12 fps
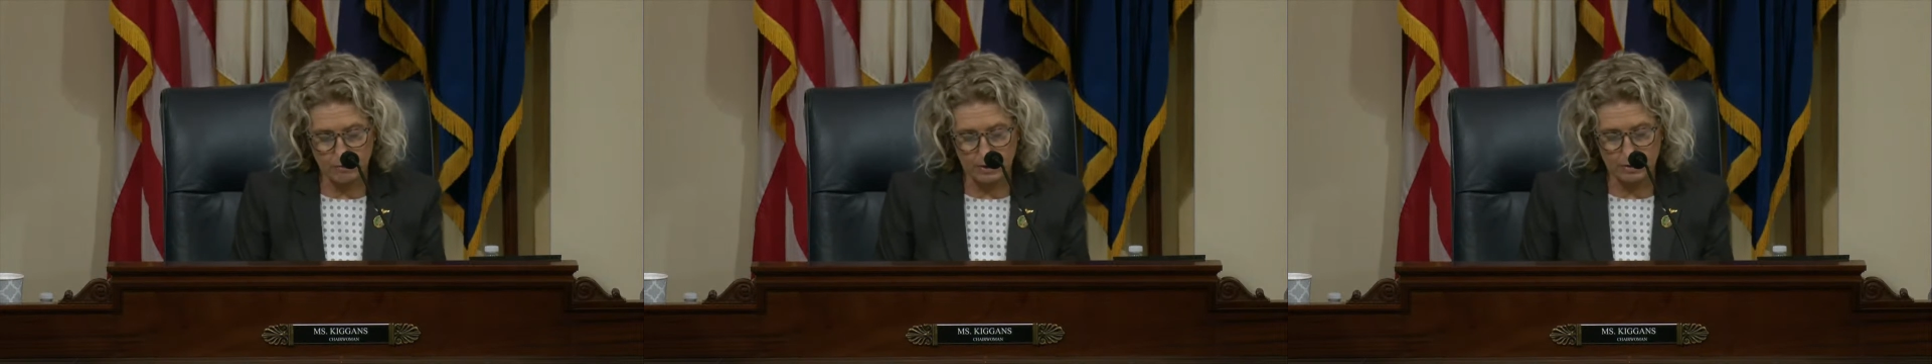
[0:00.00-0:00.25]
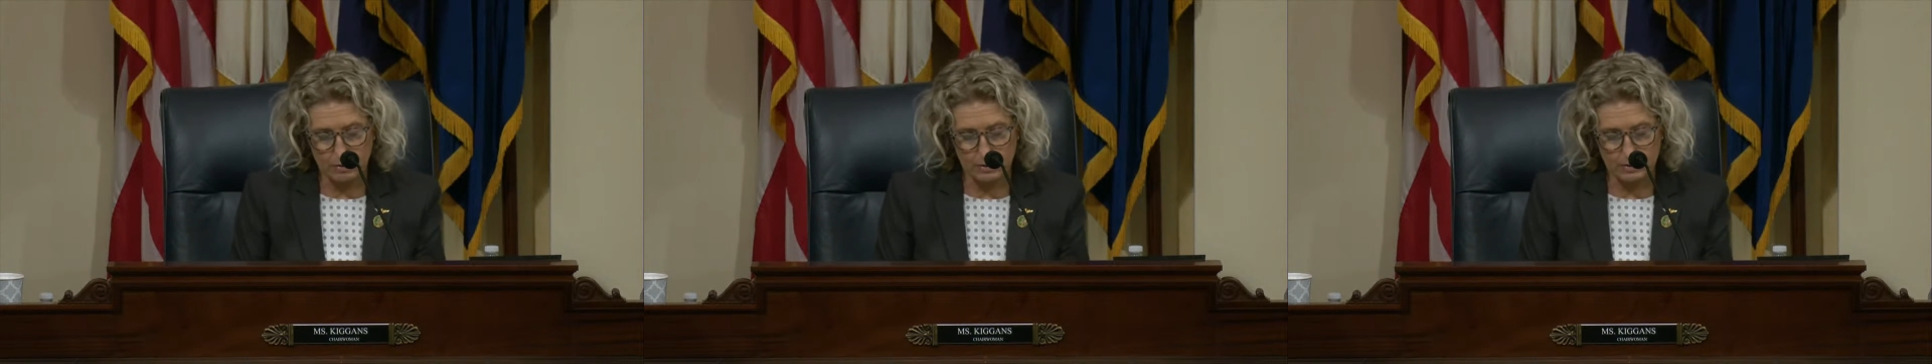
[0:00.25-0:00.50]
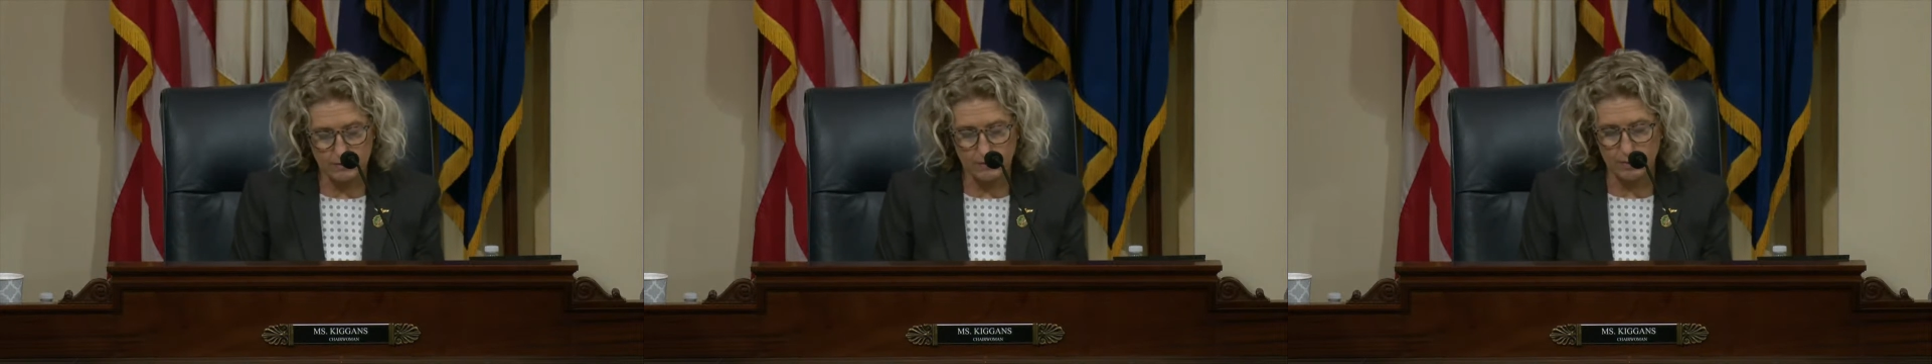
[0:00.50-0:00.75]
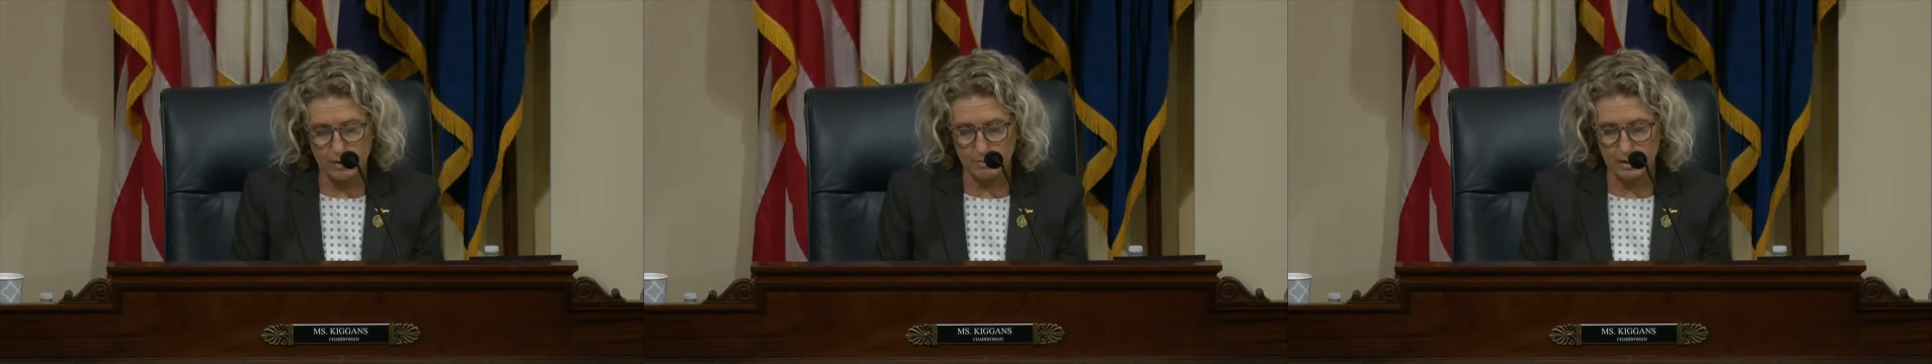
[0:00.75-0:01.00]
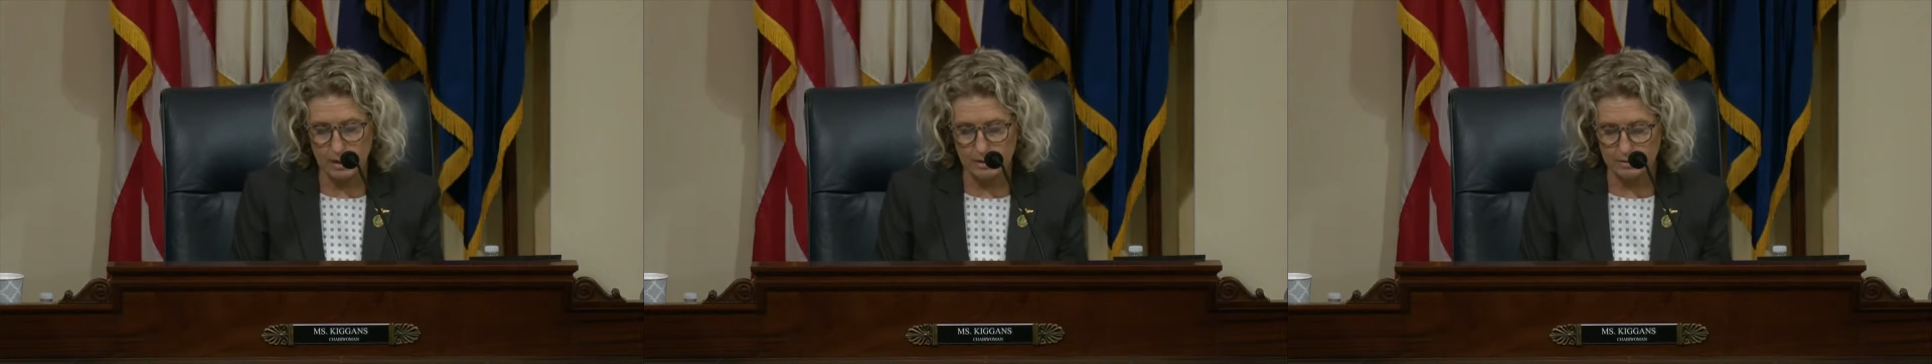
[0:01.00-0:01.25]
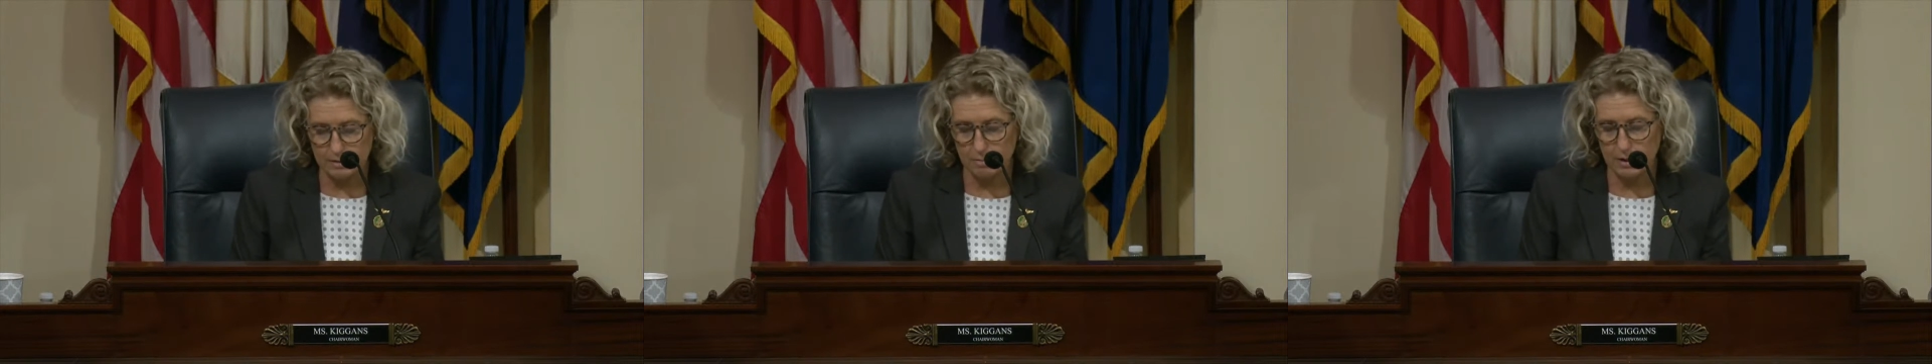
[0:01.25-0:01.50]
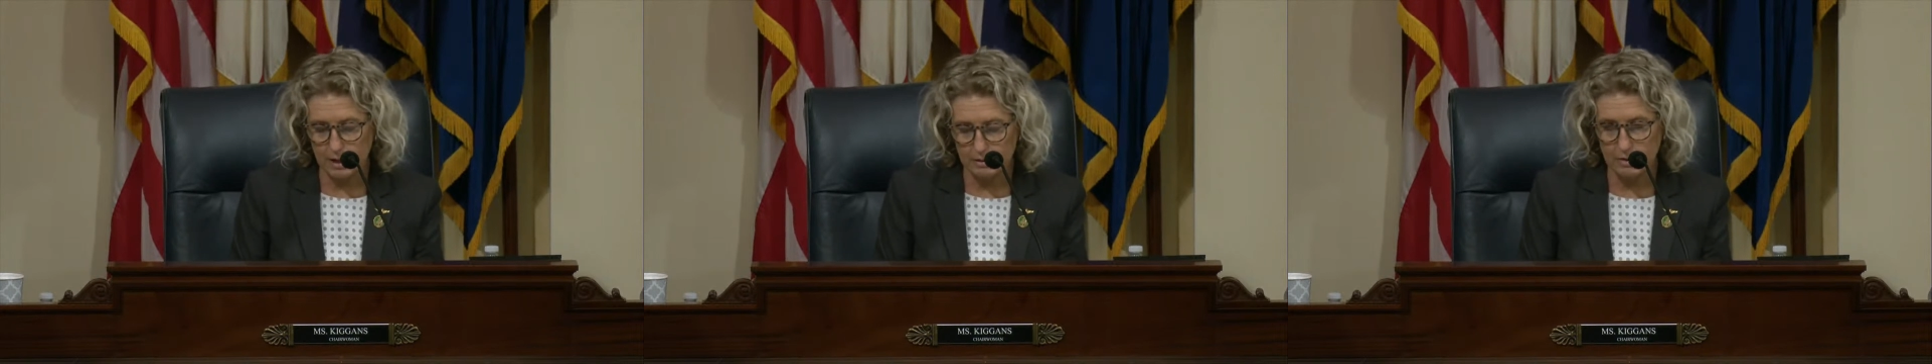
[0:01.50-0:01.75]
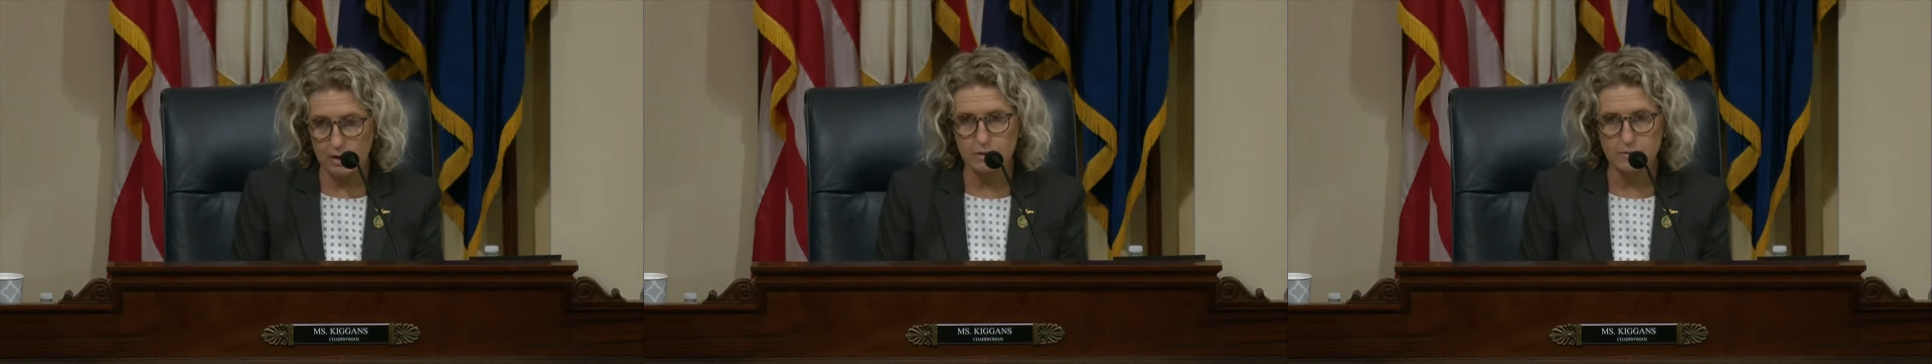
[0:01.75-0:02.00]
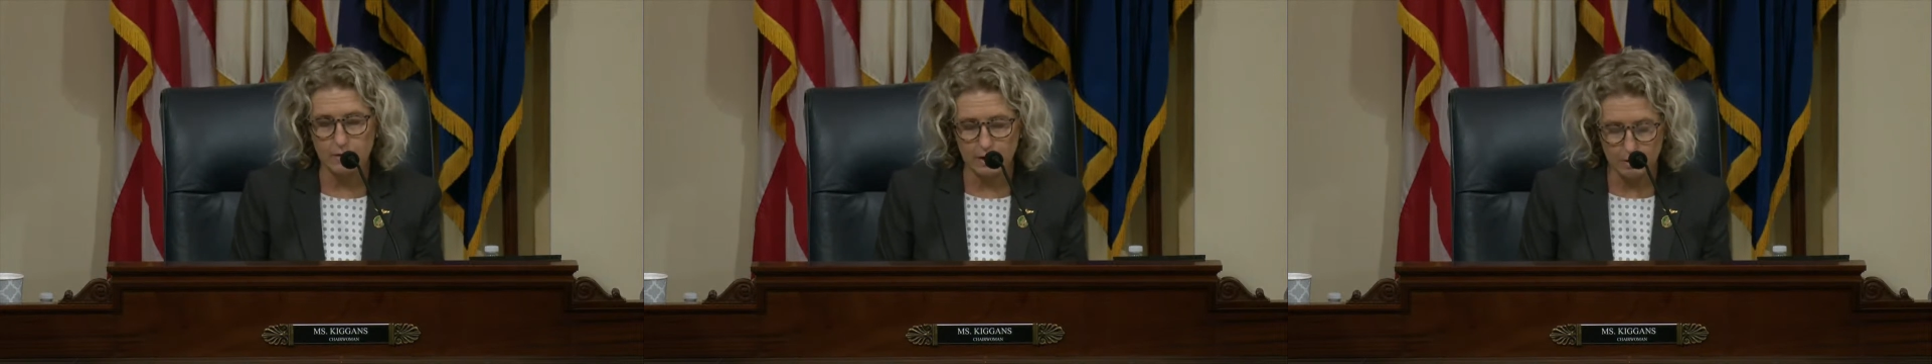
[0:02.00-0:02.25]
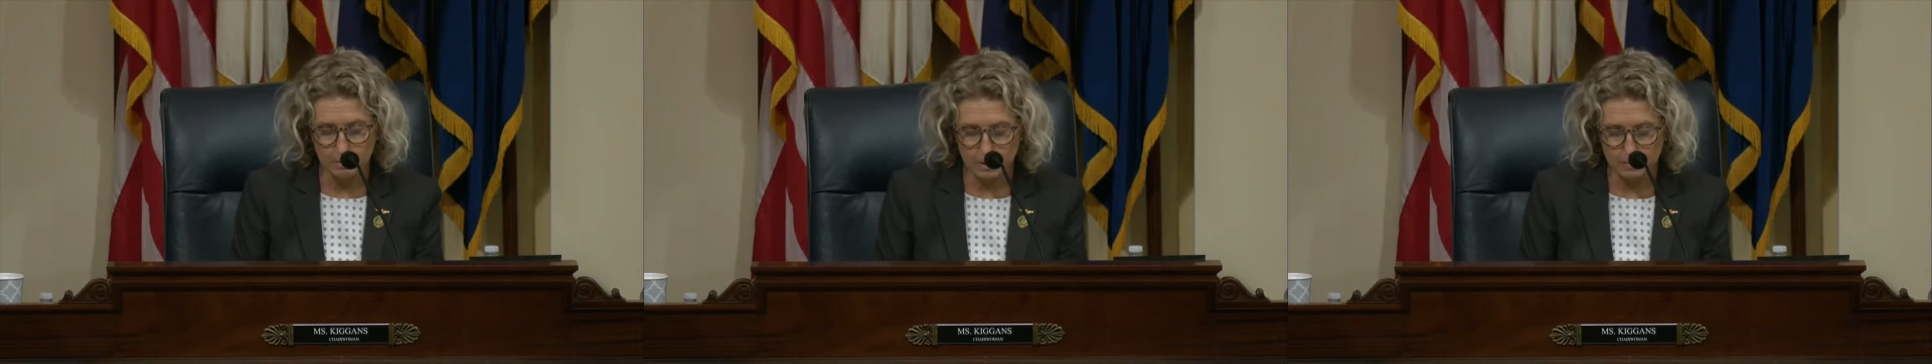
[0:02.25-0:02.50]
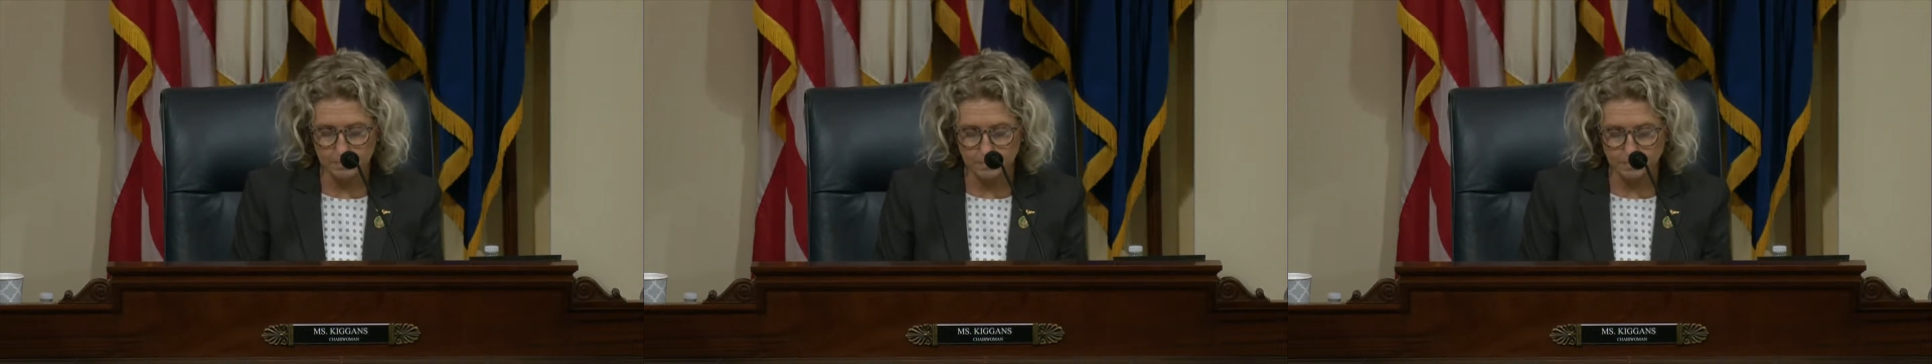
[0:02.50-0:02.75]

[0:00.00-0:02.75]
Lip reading: veterans even when American supplies aren't available.